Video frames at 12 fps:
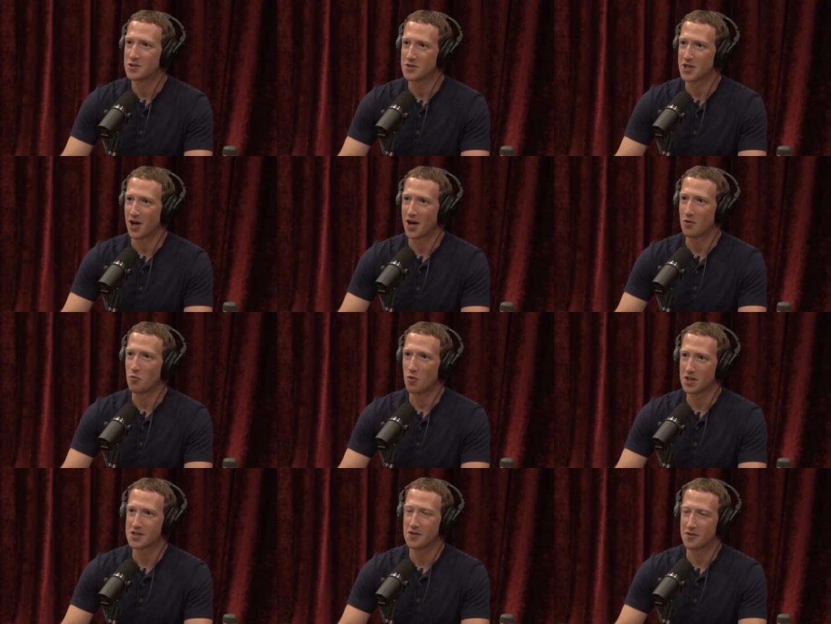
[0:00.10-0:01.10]
it's like, all right,
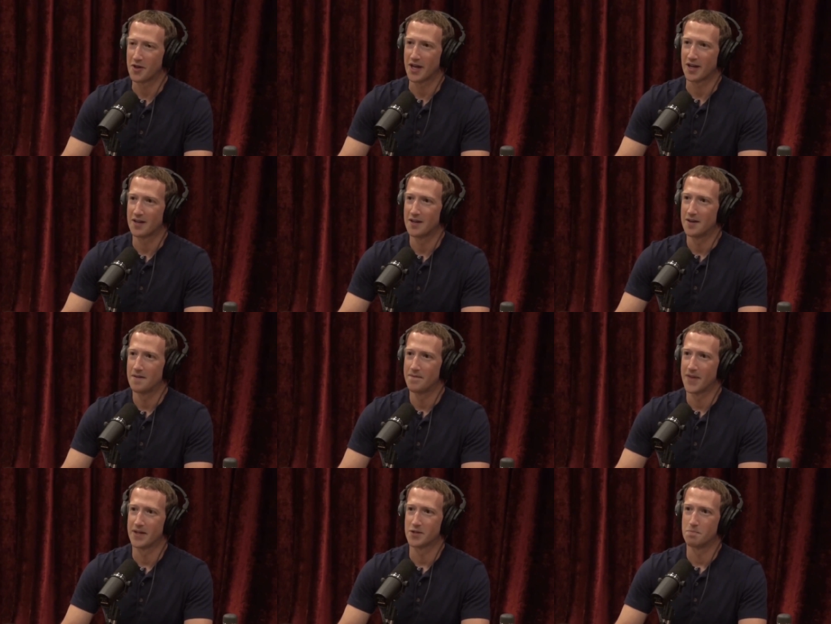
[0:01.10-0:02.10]
what's a thing that
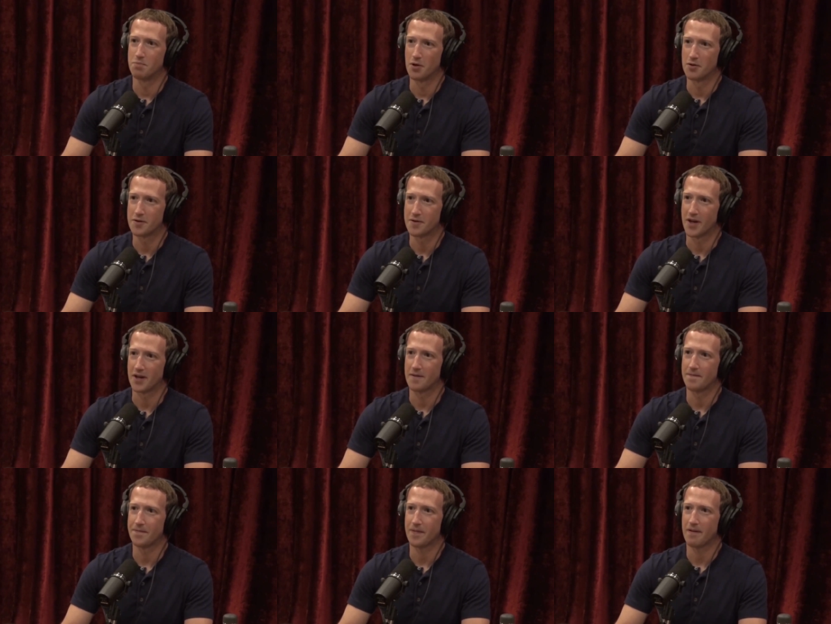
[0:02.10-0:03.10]
is both like
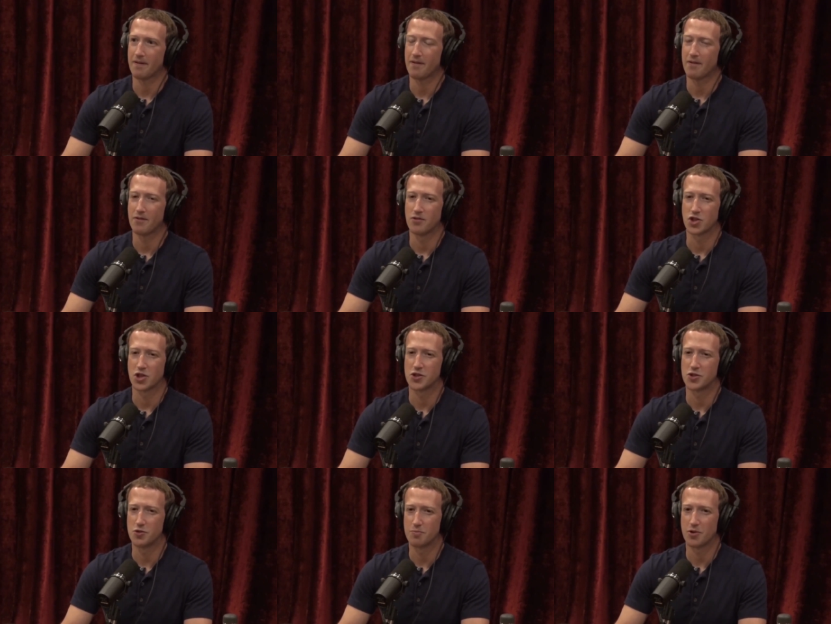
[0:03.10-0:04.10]
just
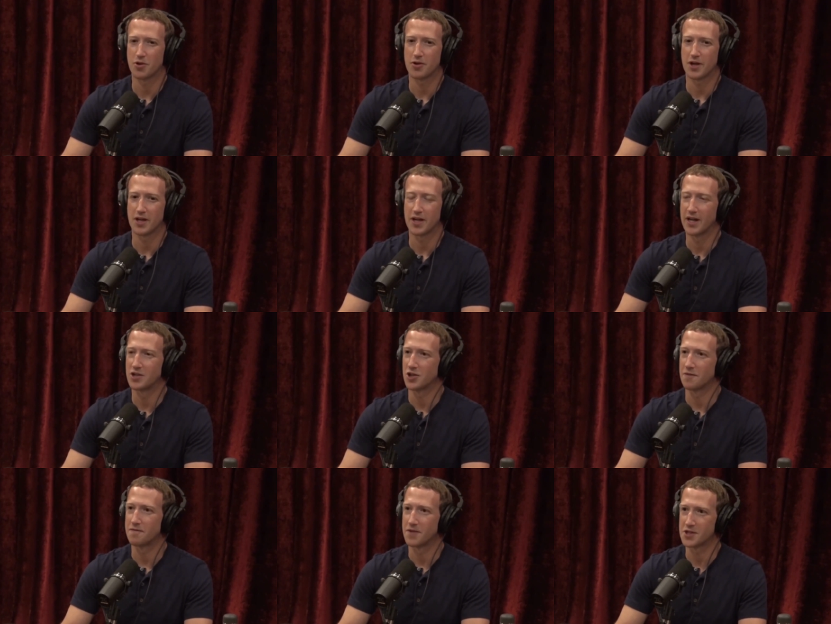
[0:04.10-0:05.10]
super engaging
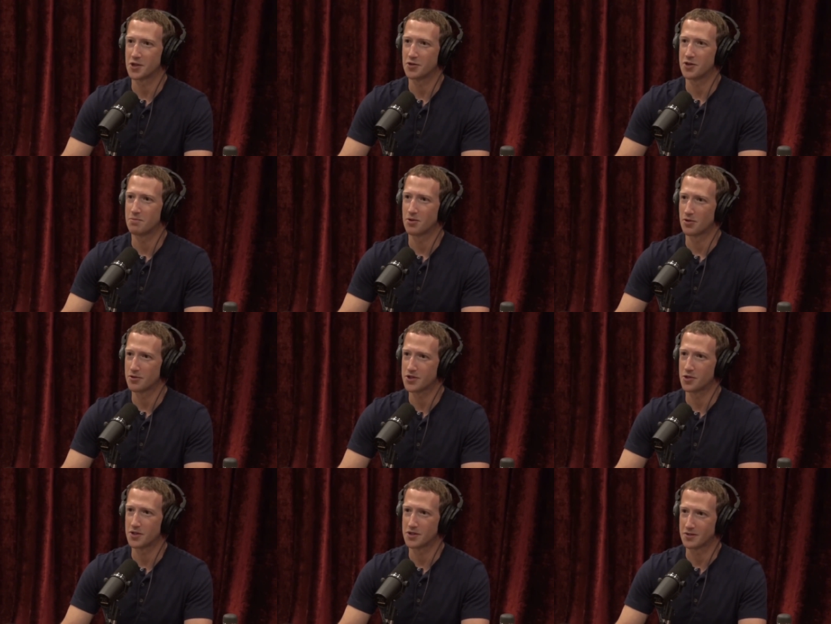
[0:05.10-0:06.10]
physically, but also
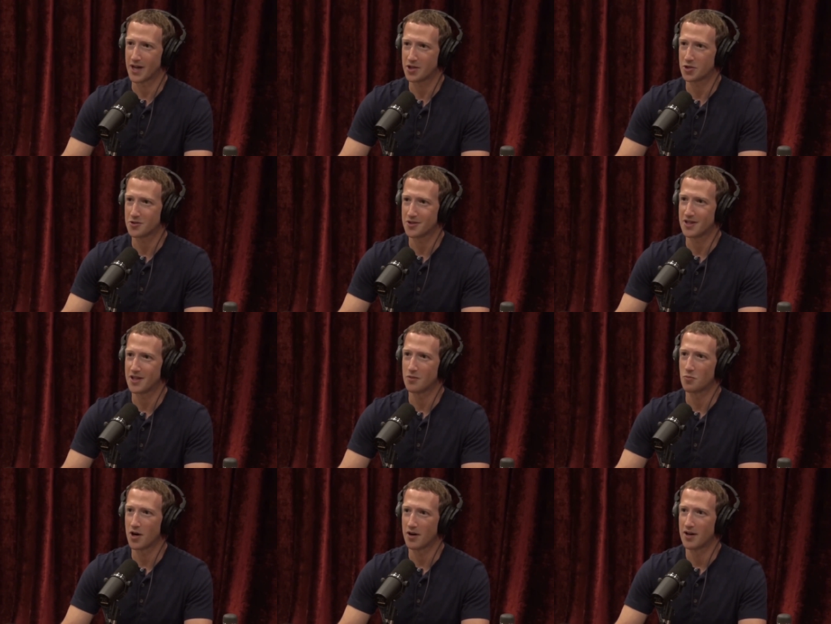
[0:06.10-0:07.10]
intellectually, and
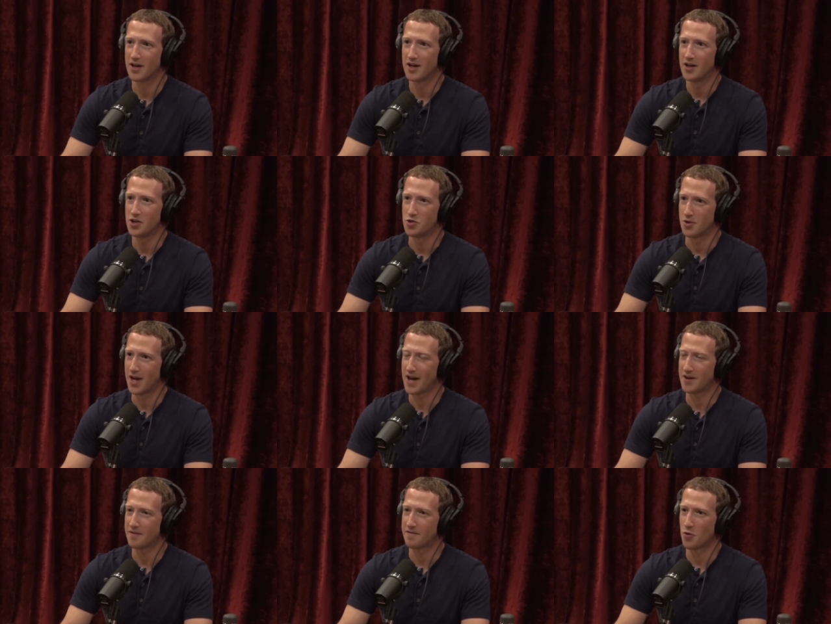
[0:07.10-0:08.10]
where you can't
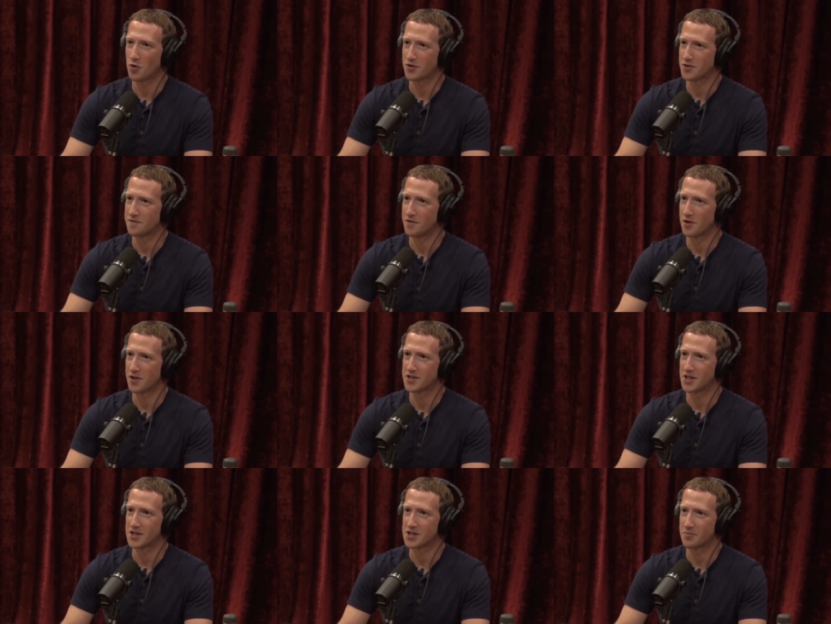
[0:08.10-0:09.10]
afford to focus
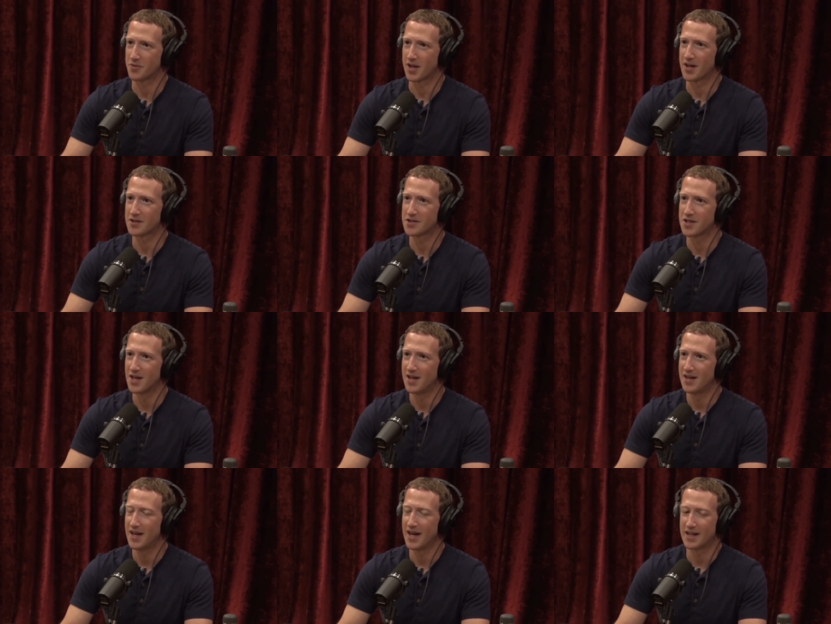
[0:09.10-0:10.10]
on something else?
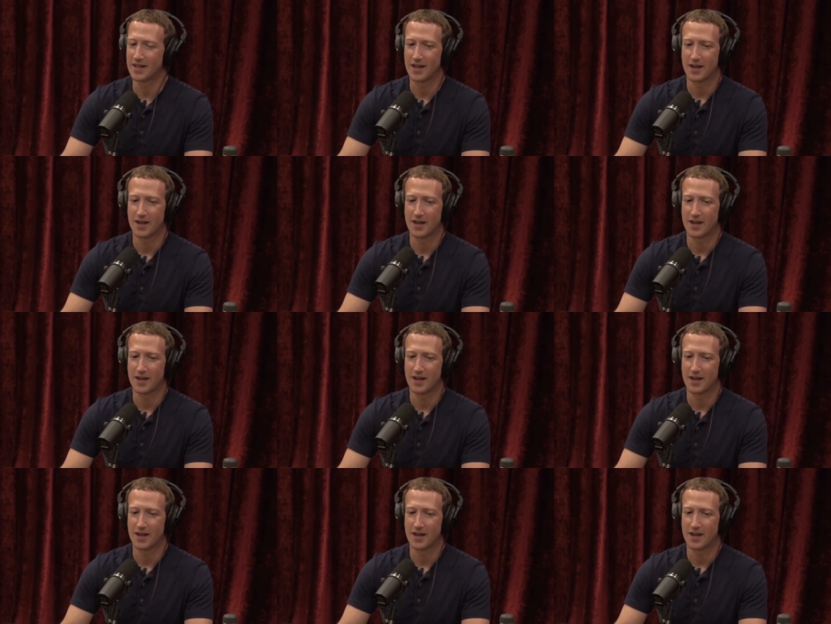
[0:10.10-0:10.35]
And